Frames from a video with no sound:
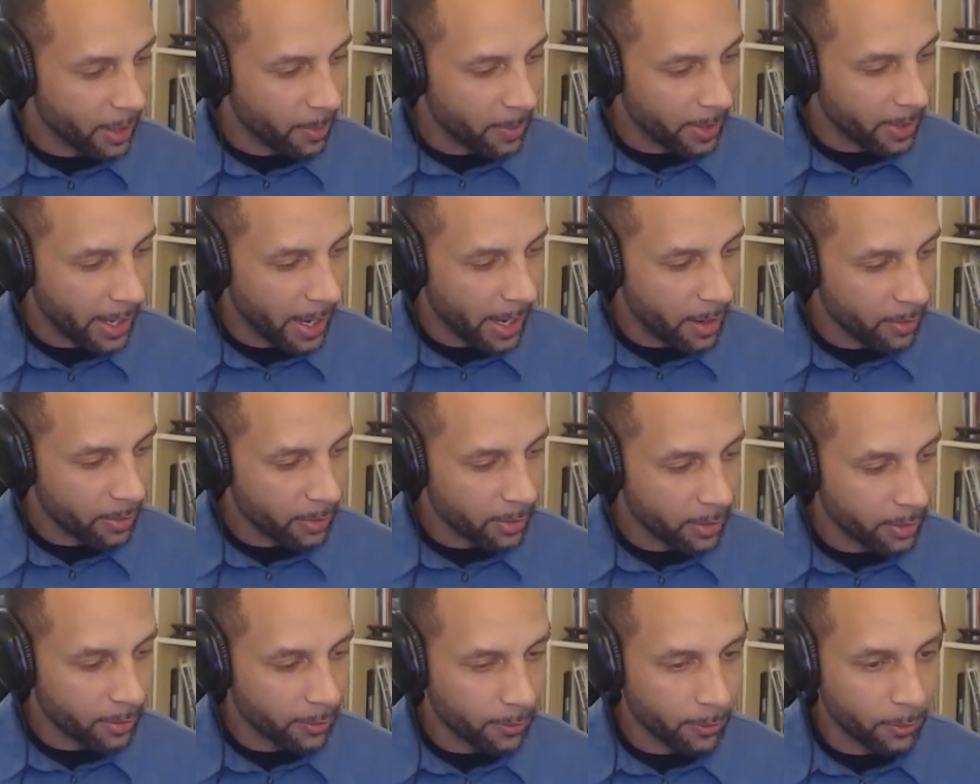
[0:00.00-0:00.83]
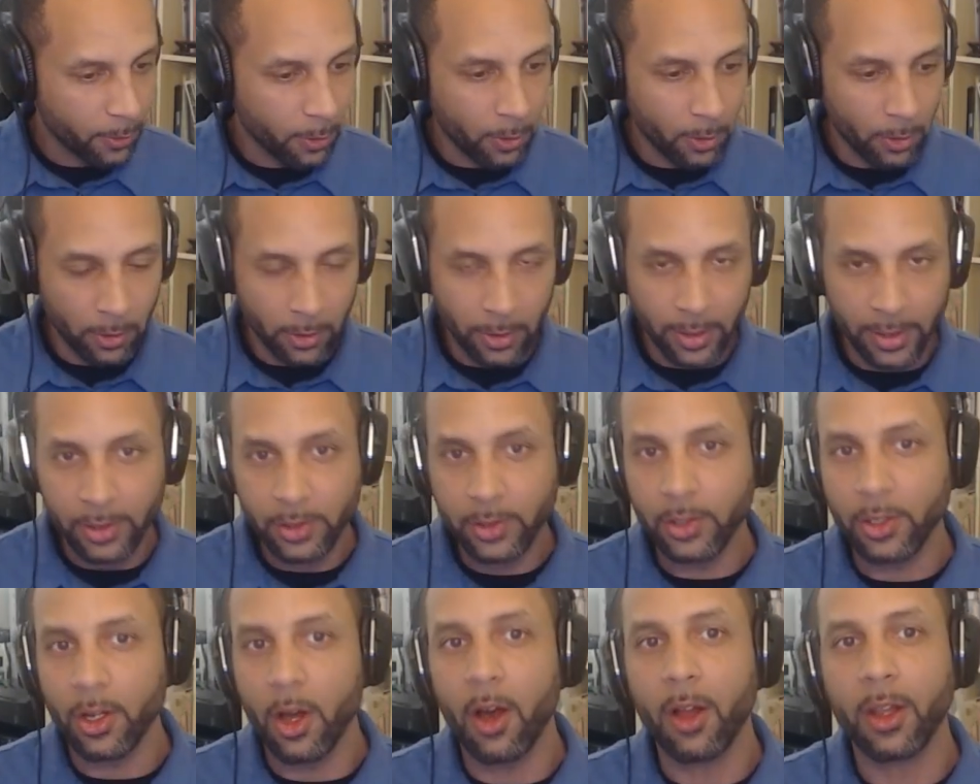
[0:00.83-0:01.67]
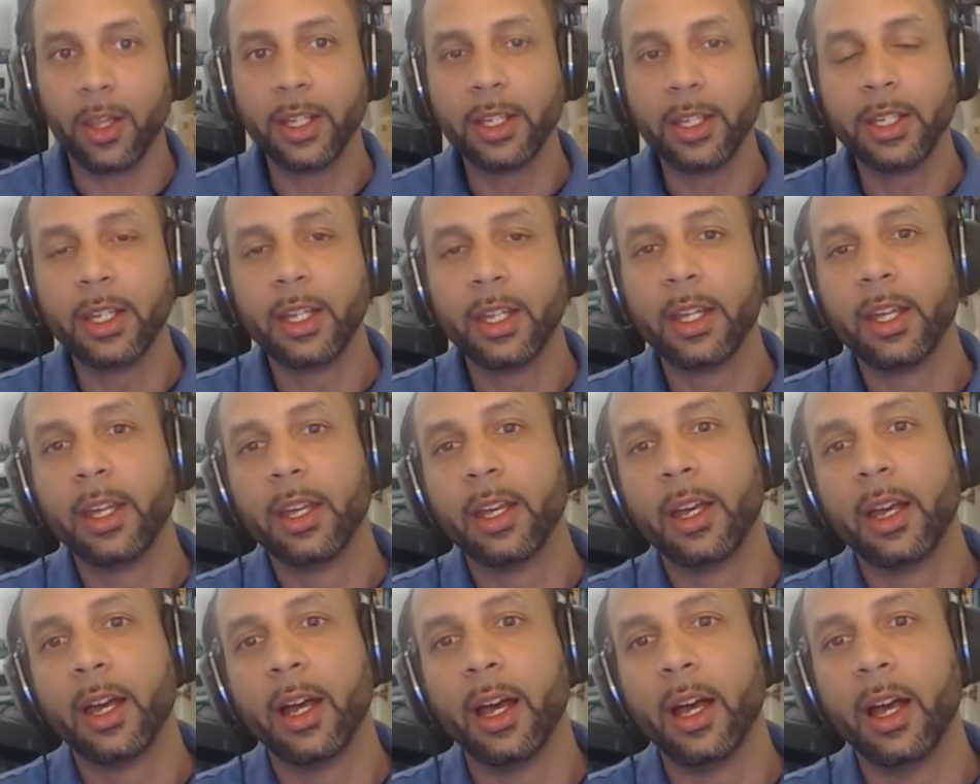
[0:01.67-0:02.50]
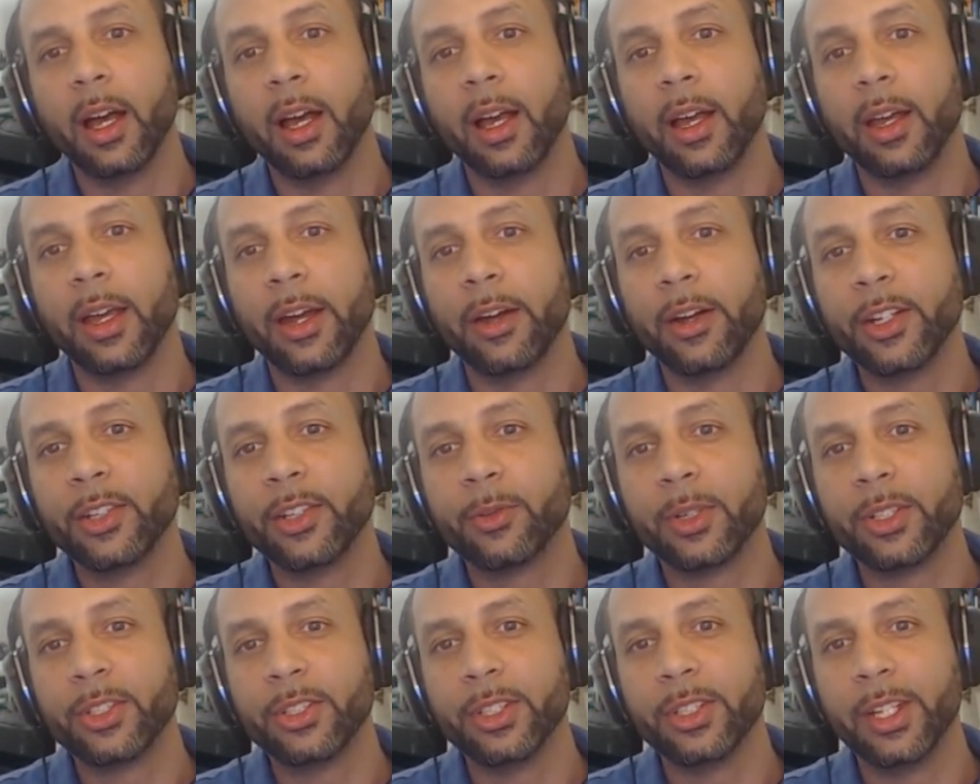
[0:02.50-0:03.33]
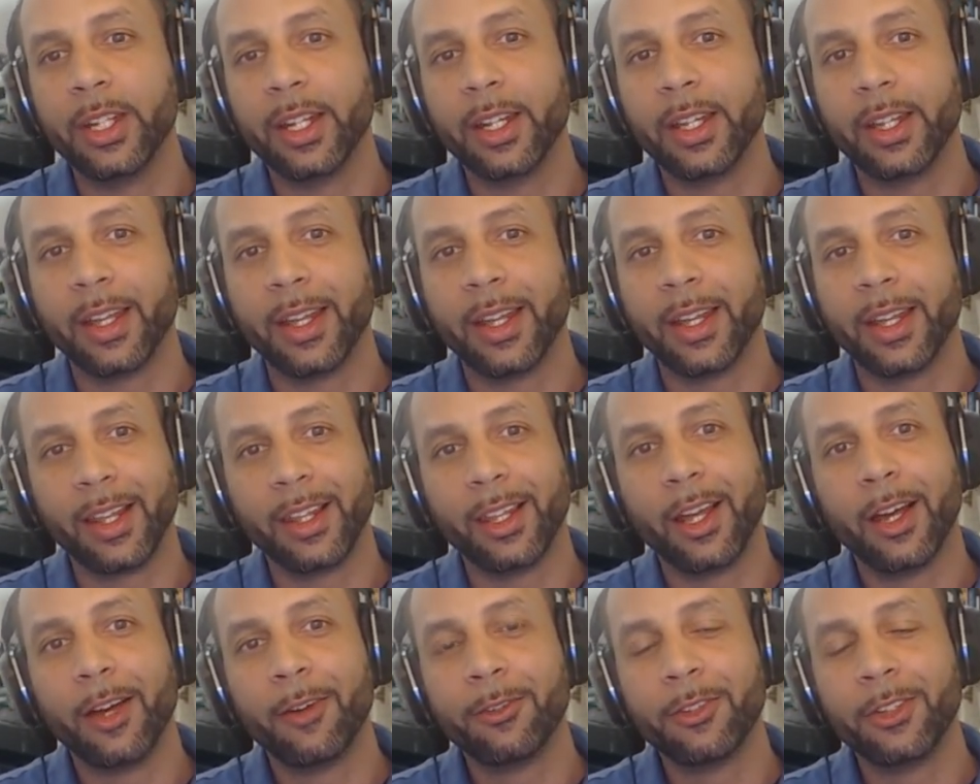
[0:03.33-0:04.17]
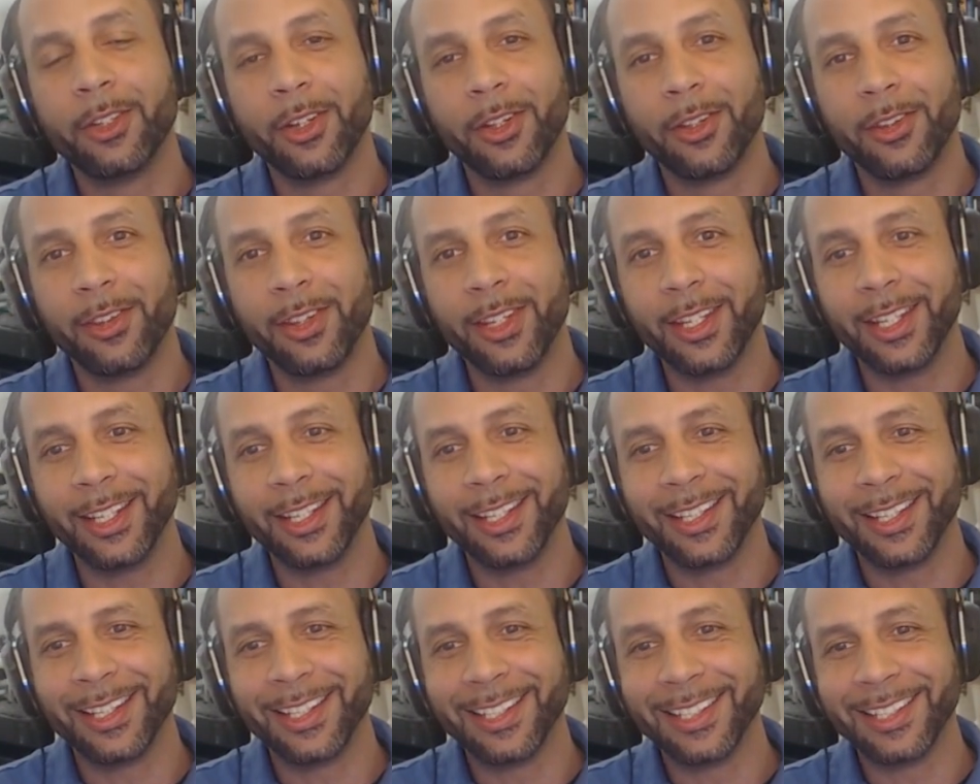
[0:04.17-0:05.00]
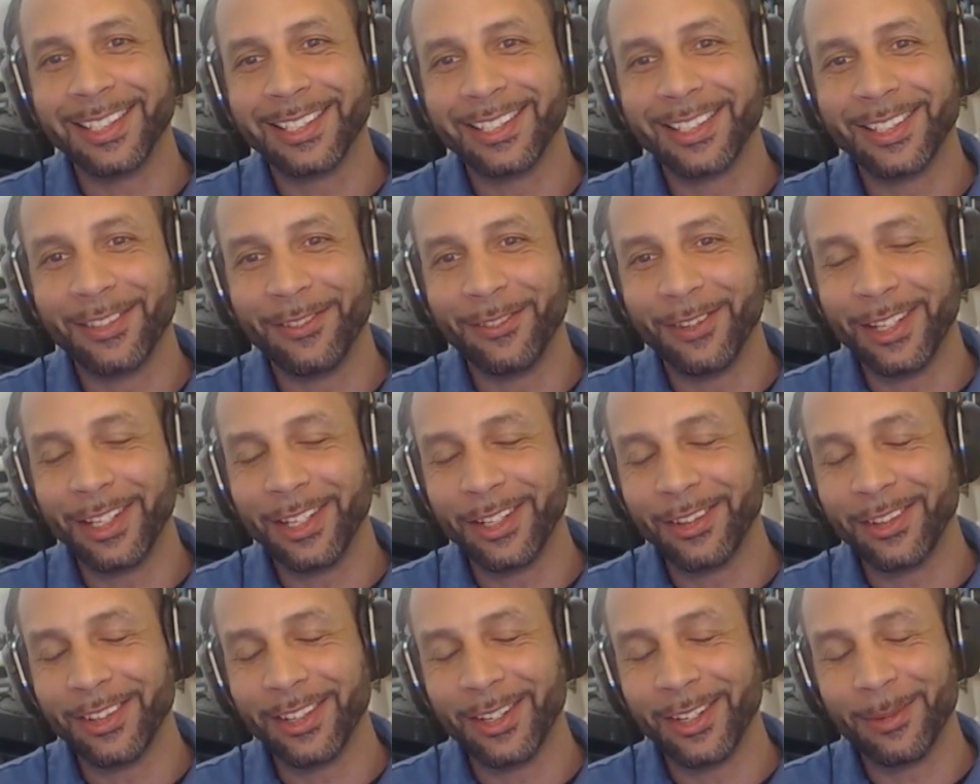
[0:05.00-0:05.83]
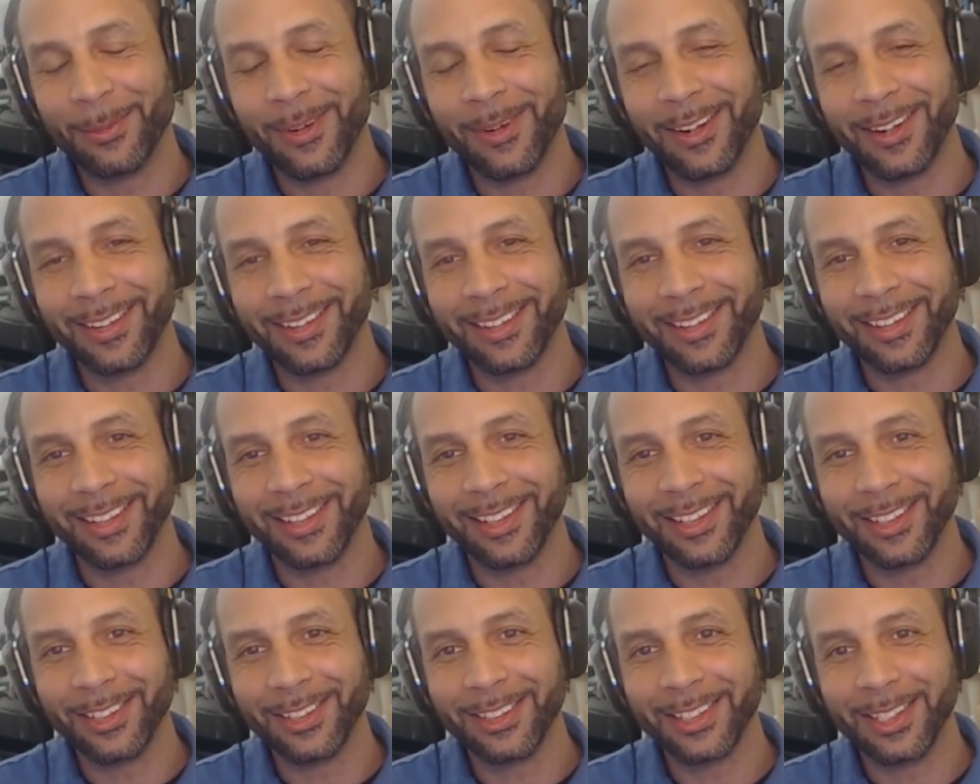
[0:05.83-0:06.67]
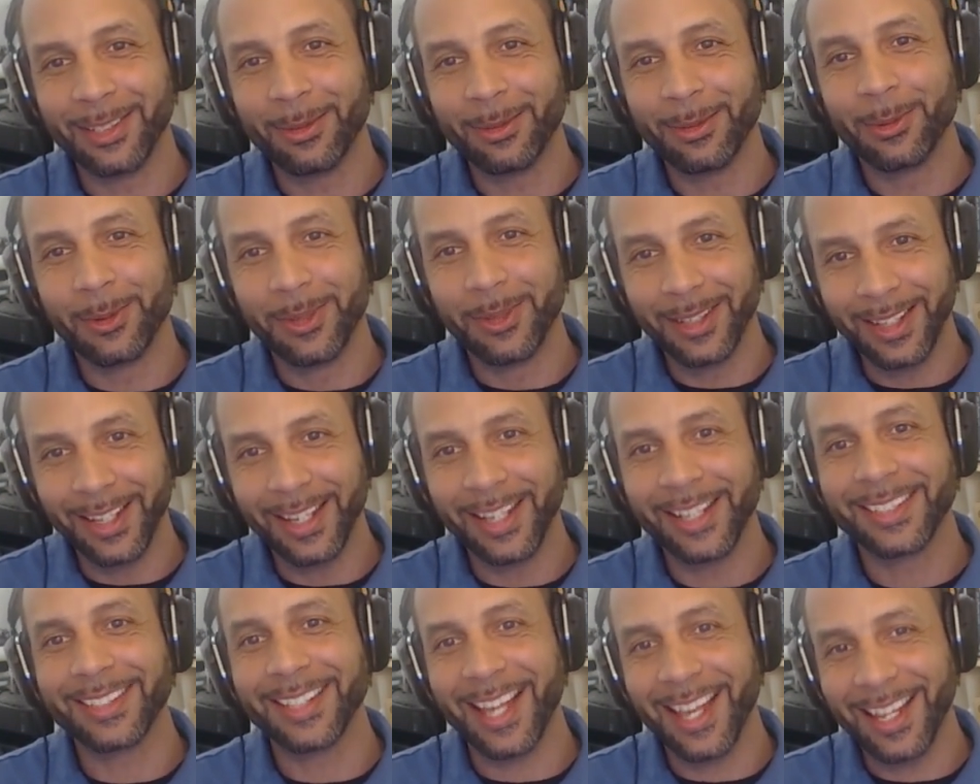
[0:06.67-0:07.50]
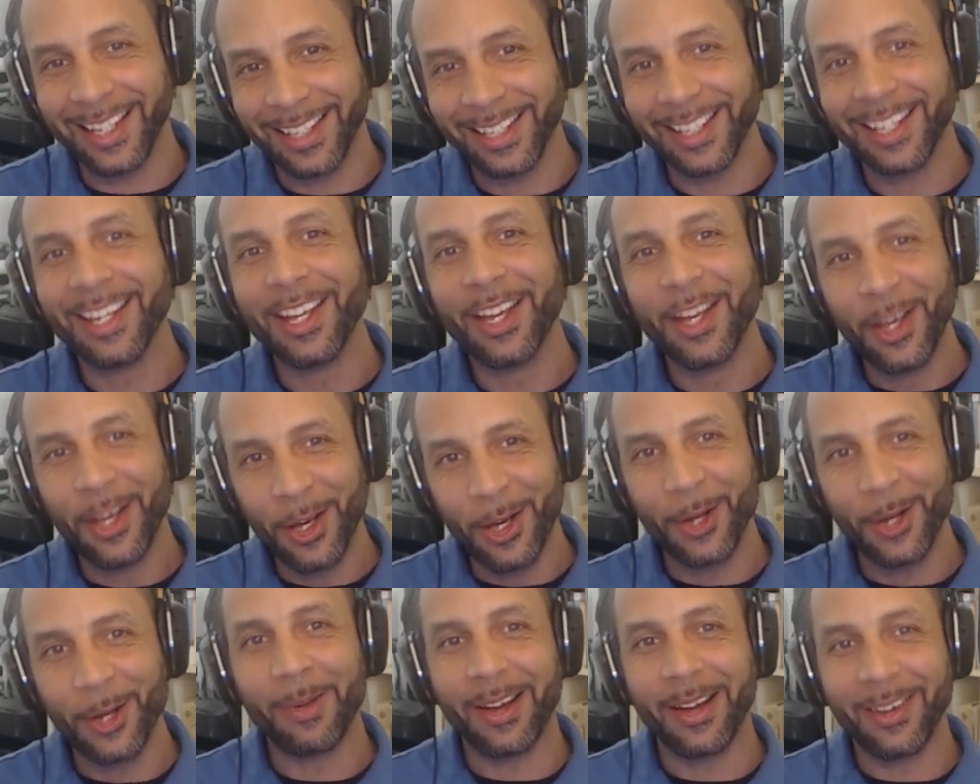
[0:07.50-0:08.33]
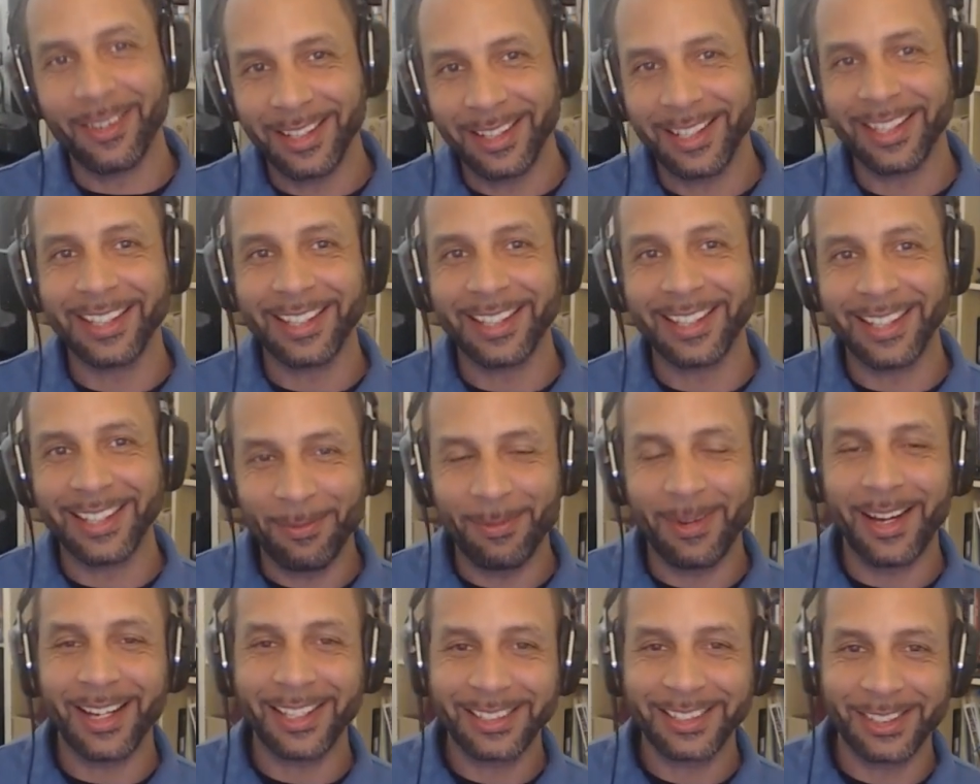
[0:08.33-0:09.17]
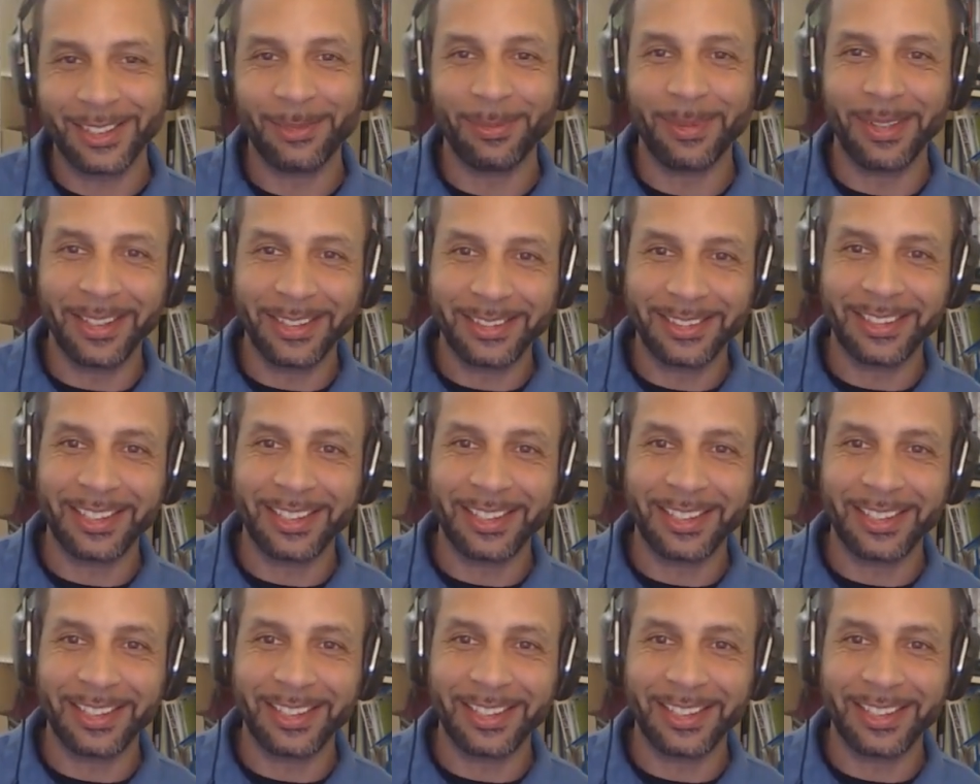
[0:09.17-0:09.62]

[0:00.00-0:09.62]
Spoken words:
out for installing Aerēz once you get it. And I loved the video there, Mark. You seemed really excited about getting that box in the mail. So that